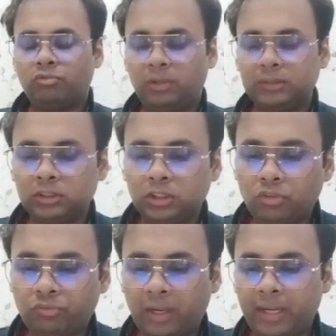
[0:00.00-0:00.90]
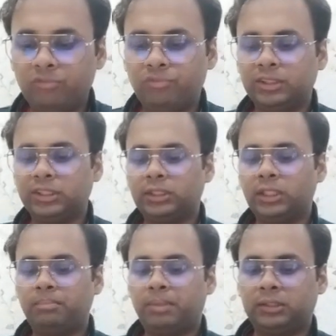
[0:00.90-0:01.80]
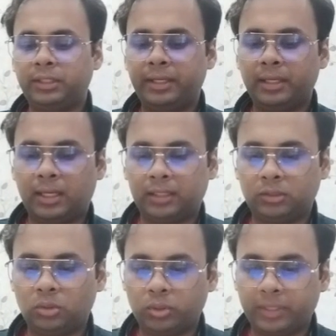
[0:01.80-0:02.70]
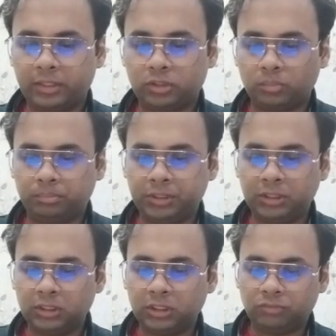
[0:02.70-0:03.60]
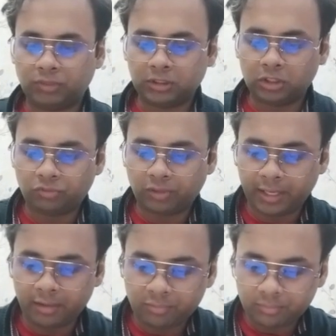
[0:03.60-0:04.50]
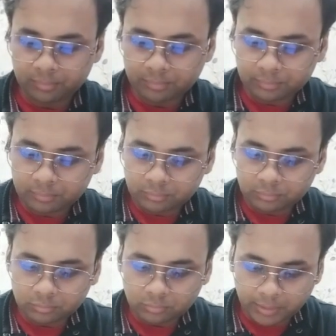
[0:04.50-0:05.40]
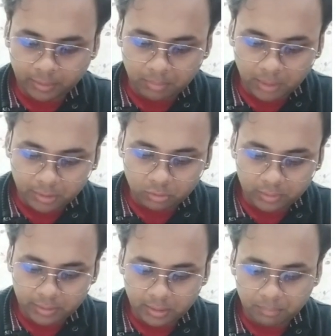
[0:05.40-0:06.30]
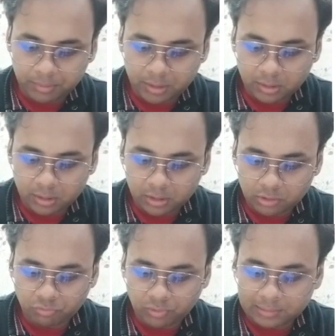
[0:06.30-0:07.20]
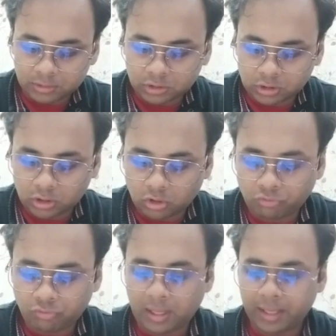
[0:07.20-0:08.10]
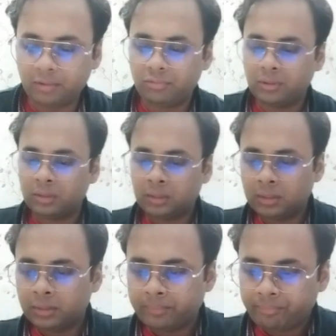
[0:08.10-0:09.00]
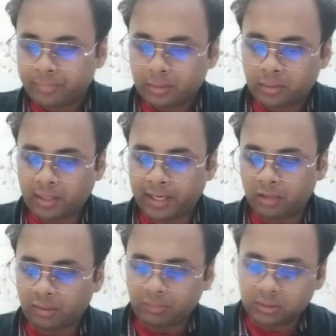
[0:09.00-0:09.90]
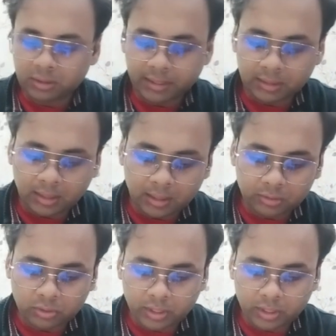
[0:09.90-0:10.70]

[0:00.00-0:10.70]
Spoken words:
105 visited Badrinath. Okay, so B is 105. I can mark it over here. B is 105. 95 visited Kedarnath.